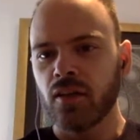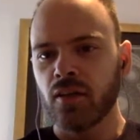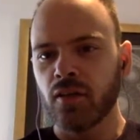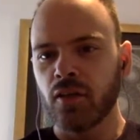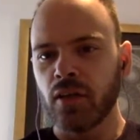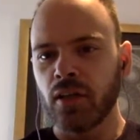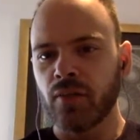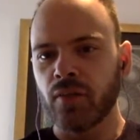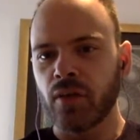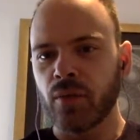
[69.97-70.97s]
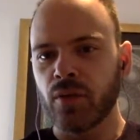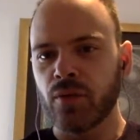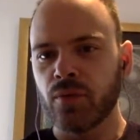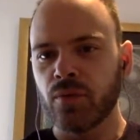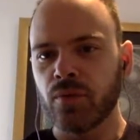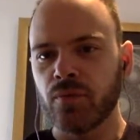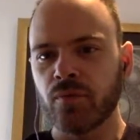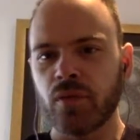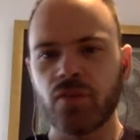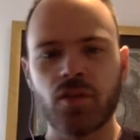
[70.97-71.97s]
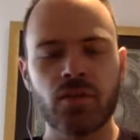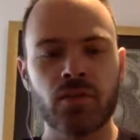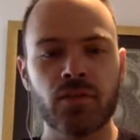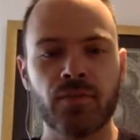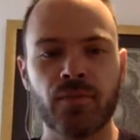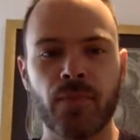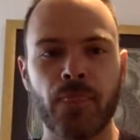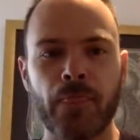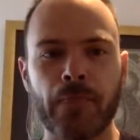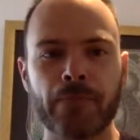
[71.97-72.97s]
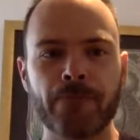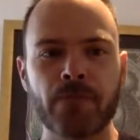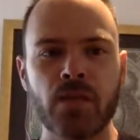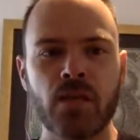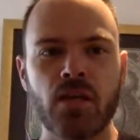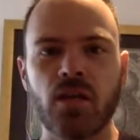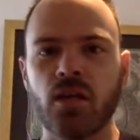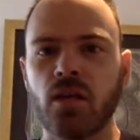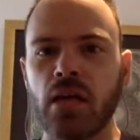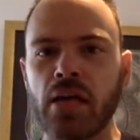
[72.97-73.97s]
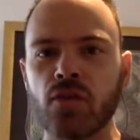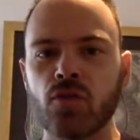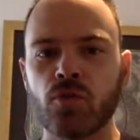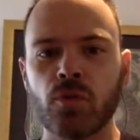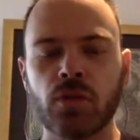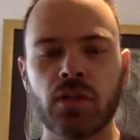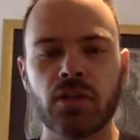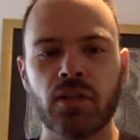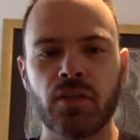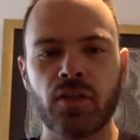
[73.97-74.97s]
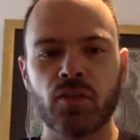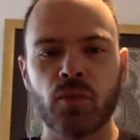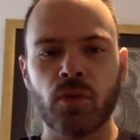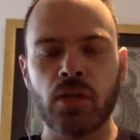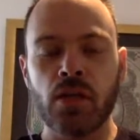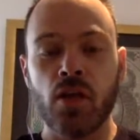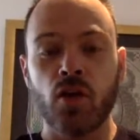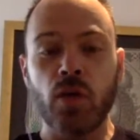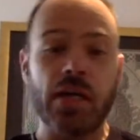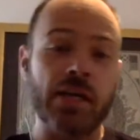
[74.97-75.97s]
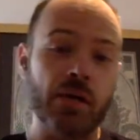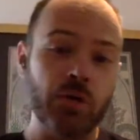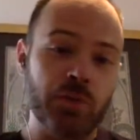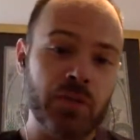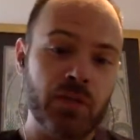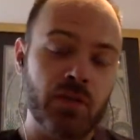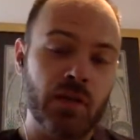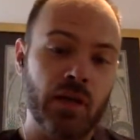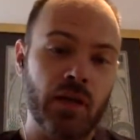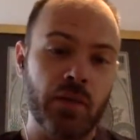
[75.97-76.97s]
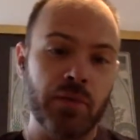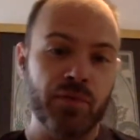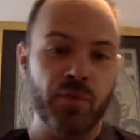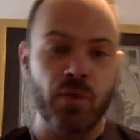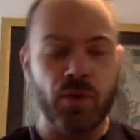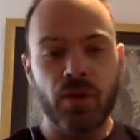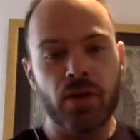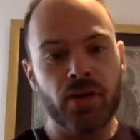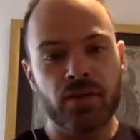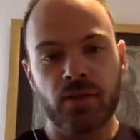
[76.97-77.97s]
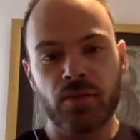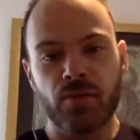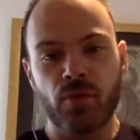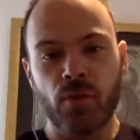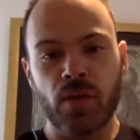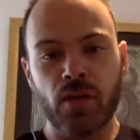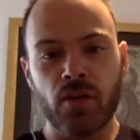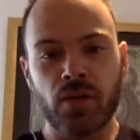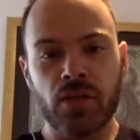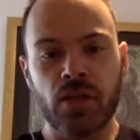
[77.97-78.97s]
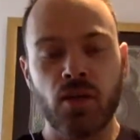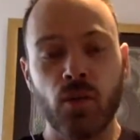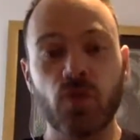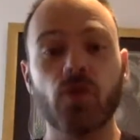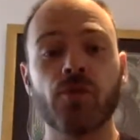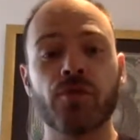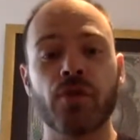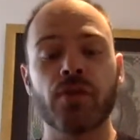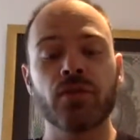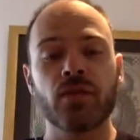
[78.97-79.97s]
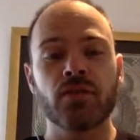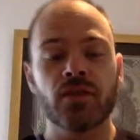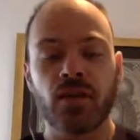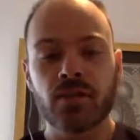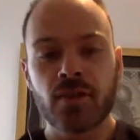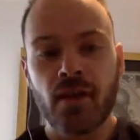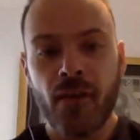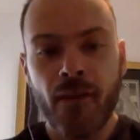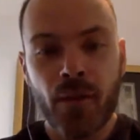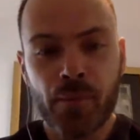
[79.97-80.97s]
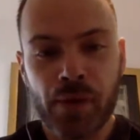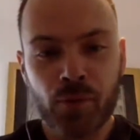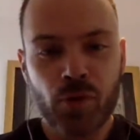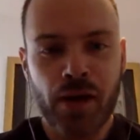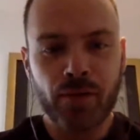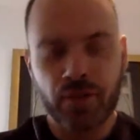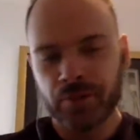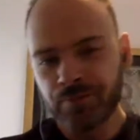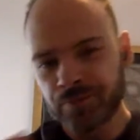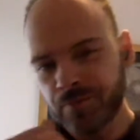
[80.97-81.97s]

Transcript: Good, Oliver, how are you? Hey, James. As usual, let things rolling. Quick announcement before we get going. We're over 5 cents, guys, but I'm traveling,